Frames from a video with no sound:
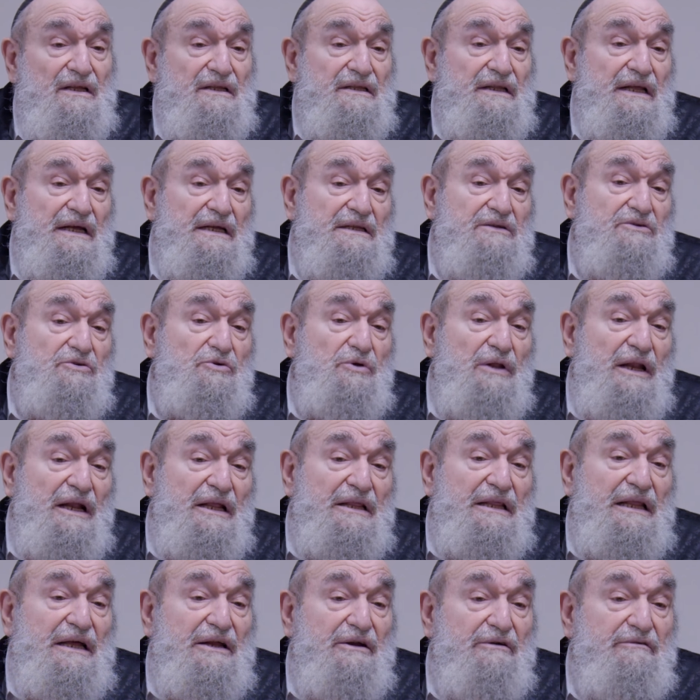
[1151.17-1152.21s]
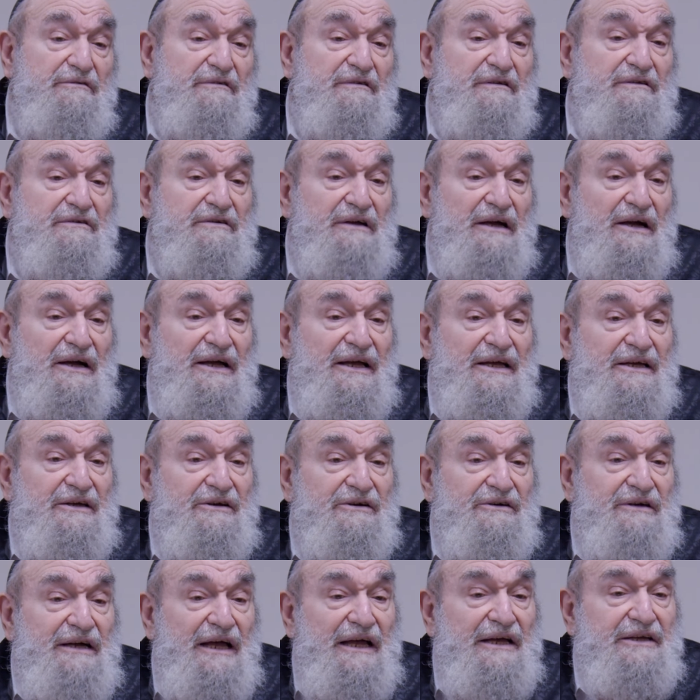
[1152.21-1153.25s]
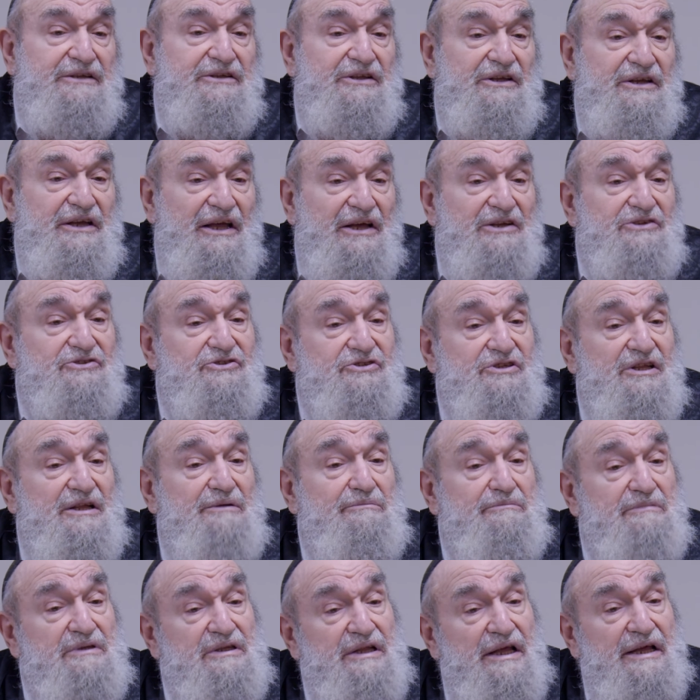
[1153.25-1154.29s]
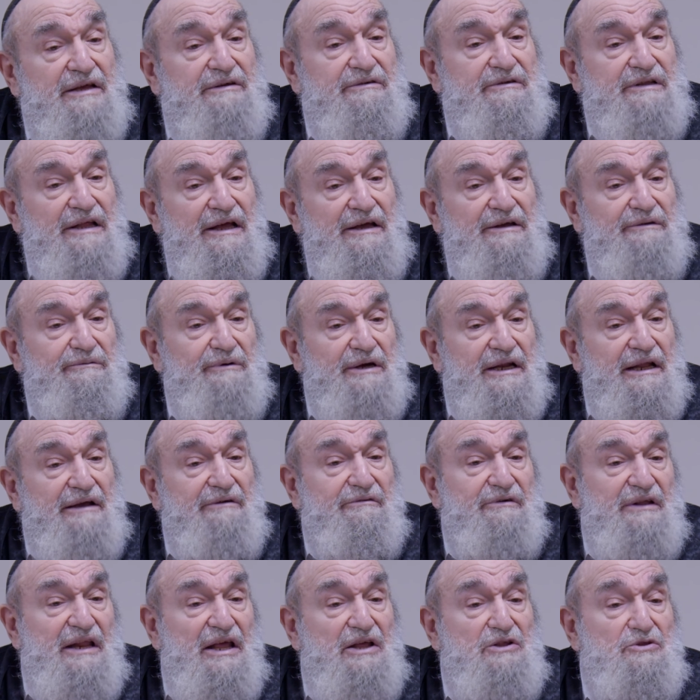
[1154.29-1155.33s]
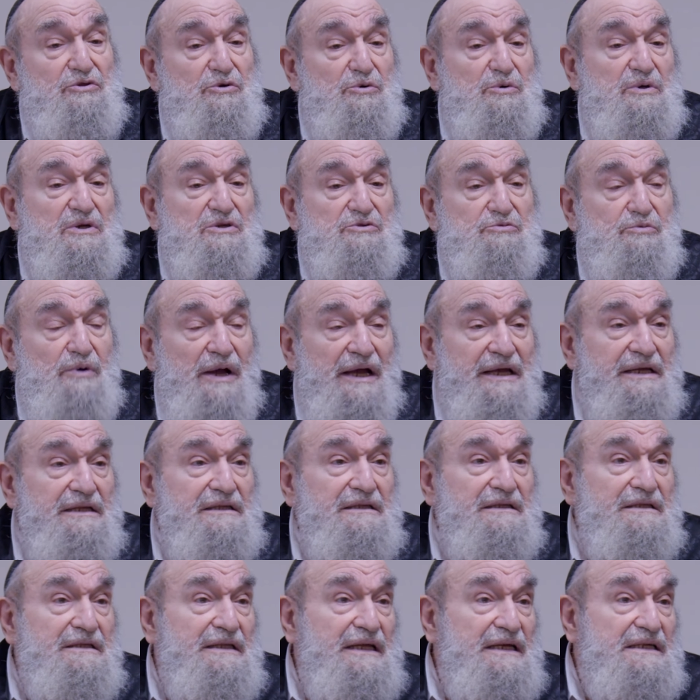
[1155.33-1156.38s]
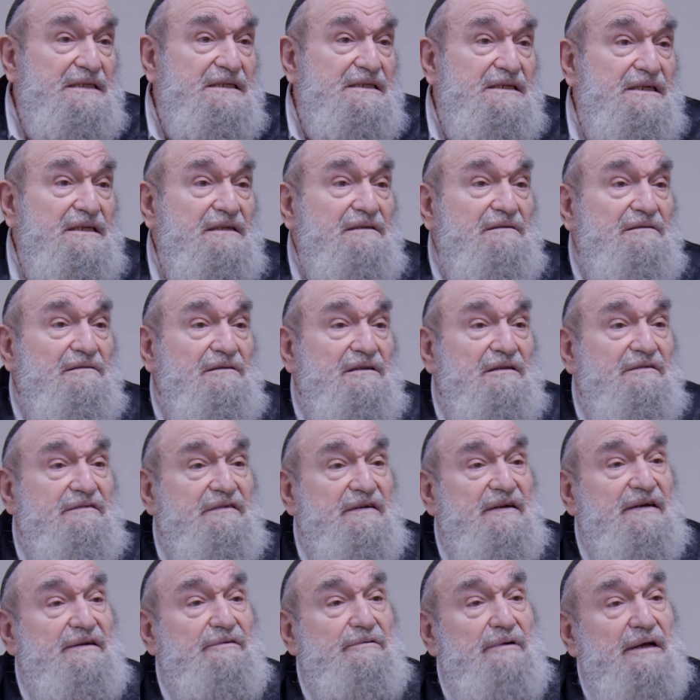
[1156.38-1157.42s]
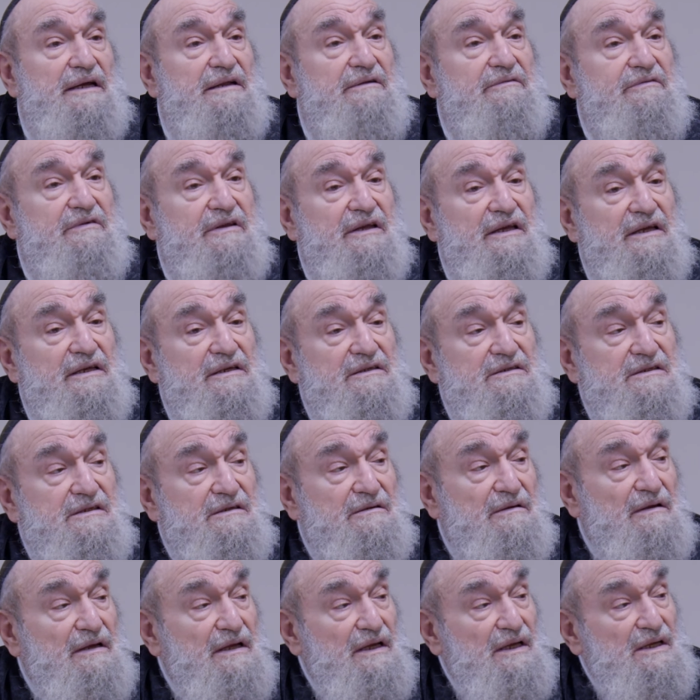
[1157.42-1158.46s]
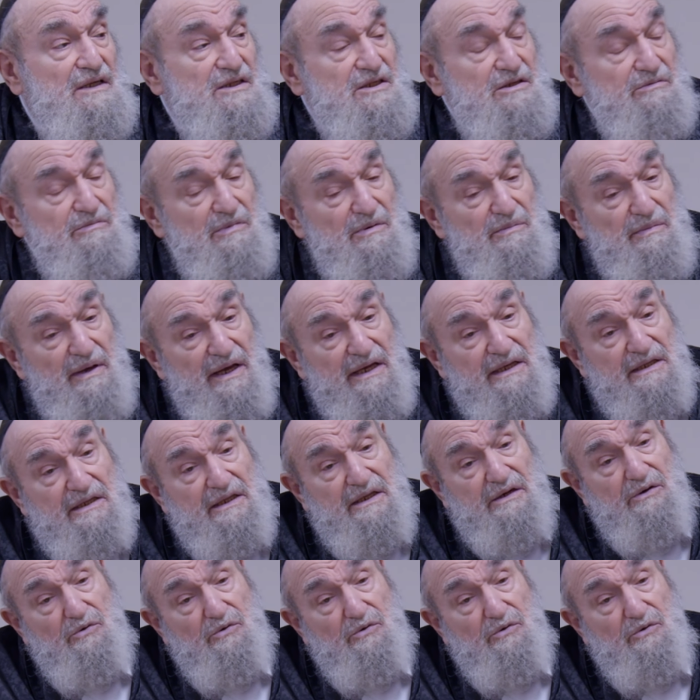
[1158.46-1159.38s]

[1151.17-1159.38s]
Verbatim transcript: that you're not allowed to really uh, act against them. They, they, whatever they do is right, and that's it. The Divine right of kings. So Memela, they're